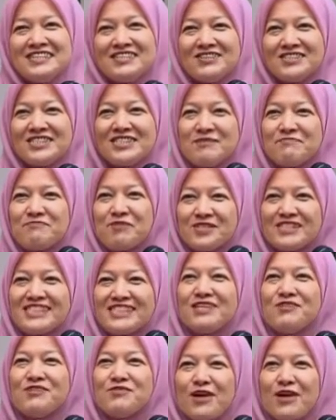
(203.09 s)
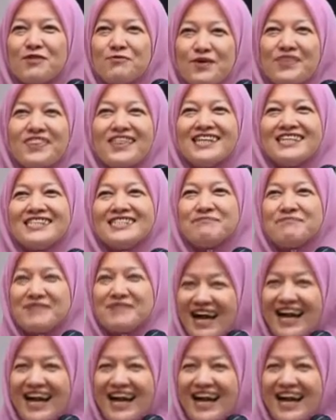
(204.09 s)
You're still positive. You are with us,